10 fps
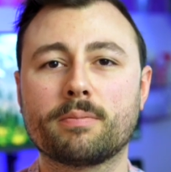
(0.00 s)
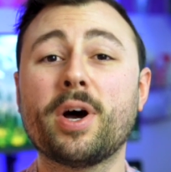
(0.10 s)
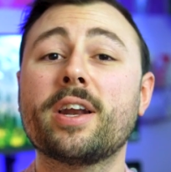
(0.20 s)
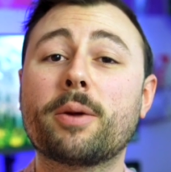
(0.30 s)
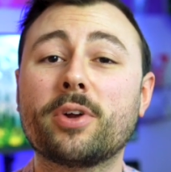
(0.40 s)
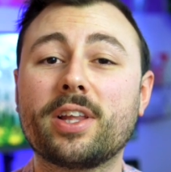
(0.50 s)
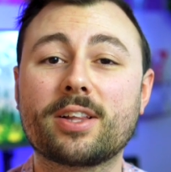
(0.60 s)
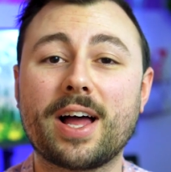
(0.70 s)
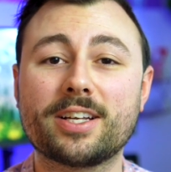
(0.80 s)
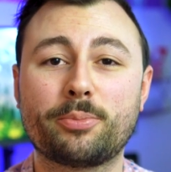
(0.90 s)
But I'm really
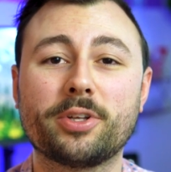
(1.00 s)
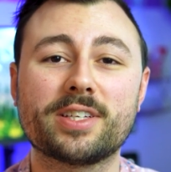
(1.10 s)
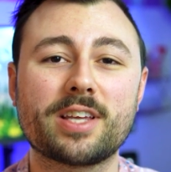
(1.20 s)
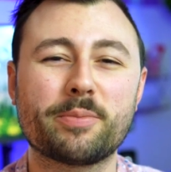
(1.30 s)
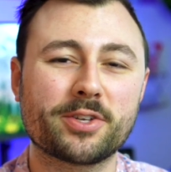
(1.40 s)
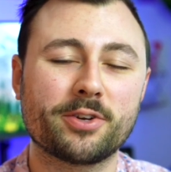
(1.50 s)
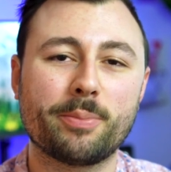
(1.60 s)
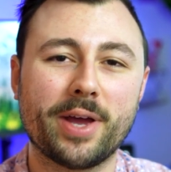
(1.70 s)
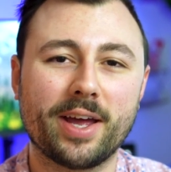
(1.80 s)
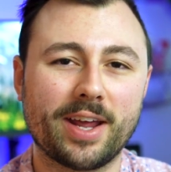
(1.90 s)
glad to put this episode to
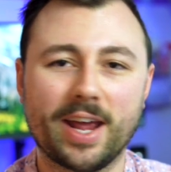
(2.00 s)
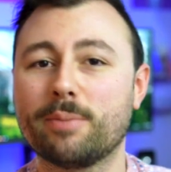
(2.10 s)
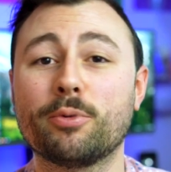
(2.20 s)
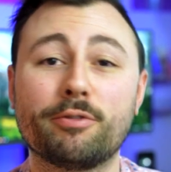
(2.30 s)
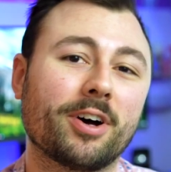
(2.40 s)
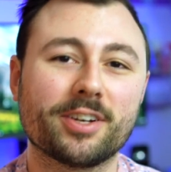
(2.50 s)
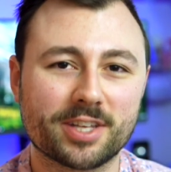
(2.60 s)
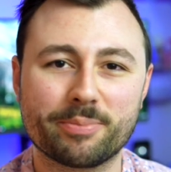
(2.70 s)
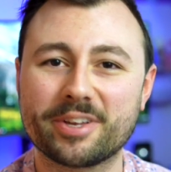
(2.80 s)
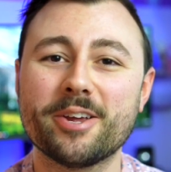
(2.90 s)
bed and move on to
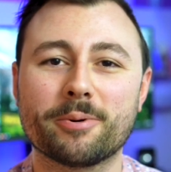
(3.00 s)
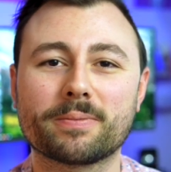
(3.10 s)
something new.